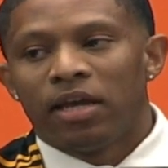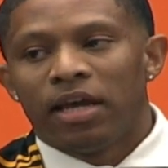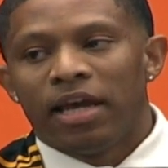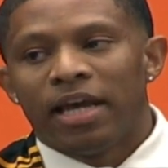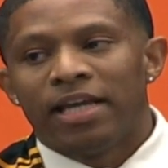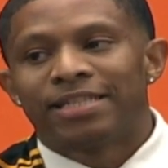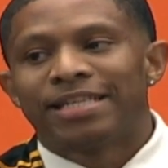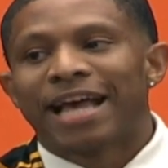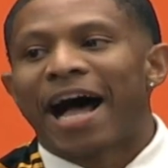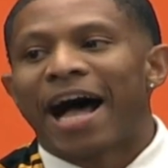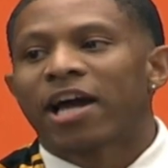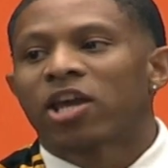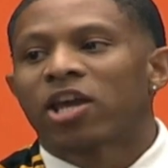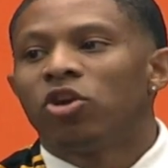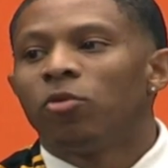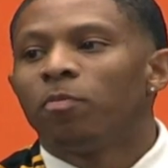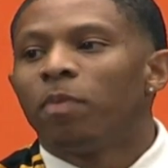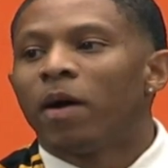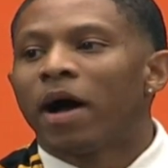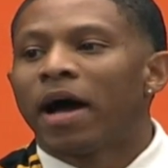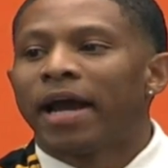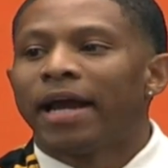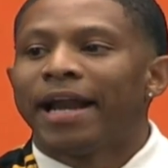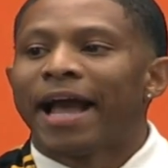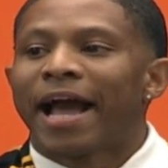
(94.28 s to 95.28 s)
It's
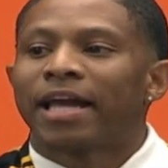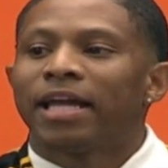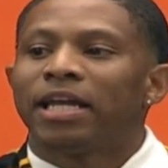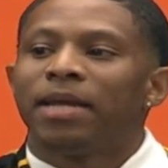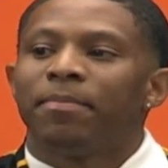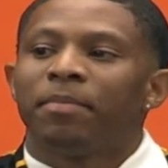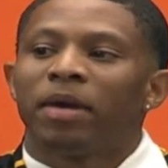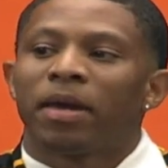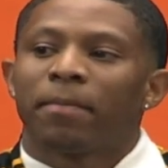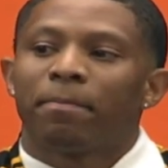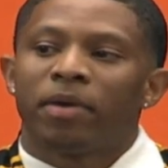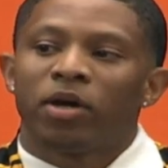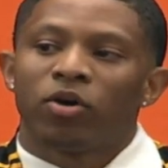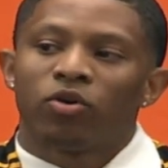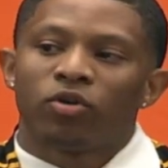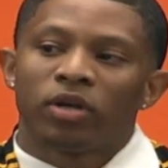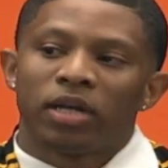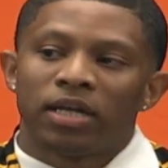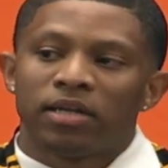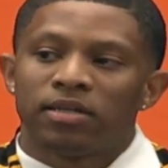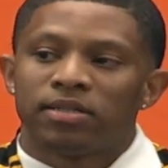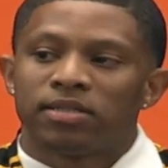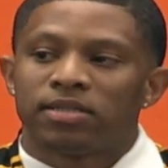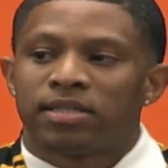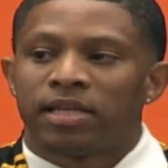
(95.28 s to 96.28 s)
occupying academic
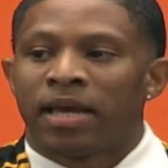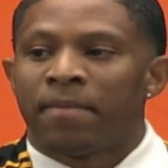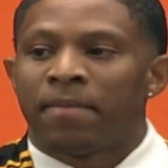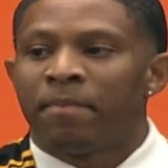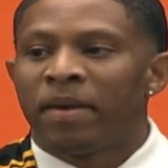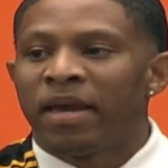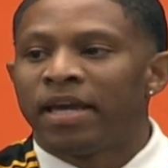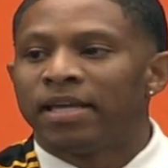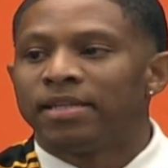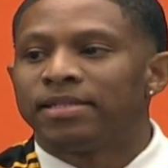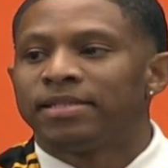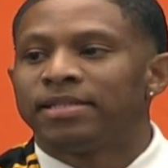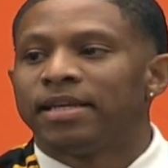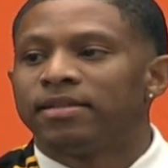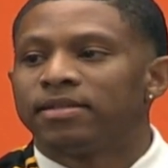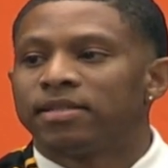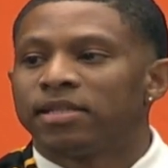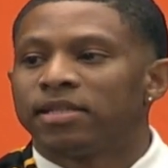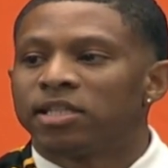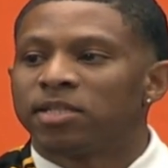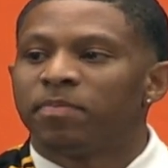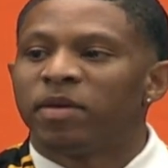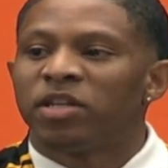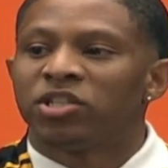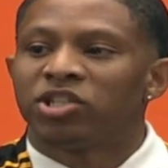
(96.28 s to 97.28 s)
buildings and being sent
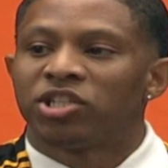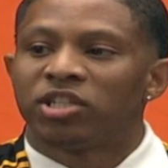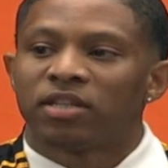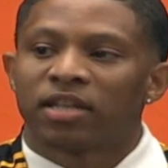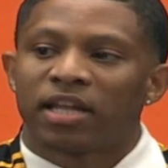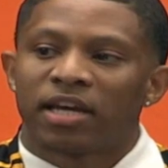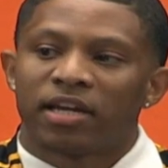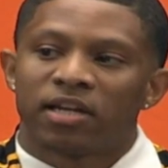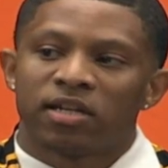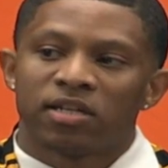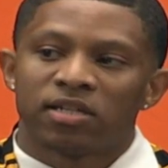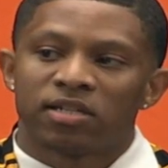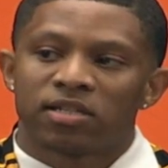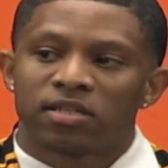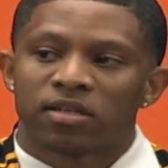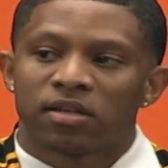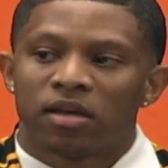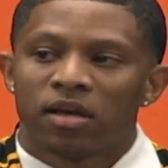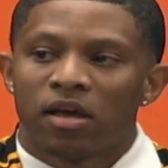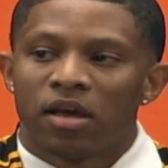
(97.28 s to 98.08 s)
suspension letters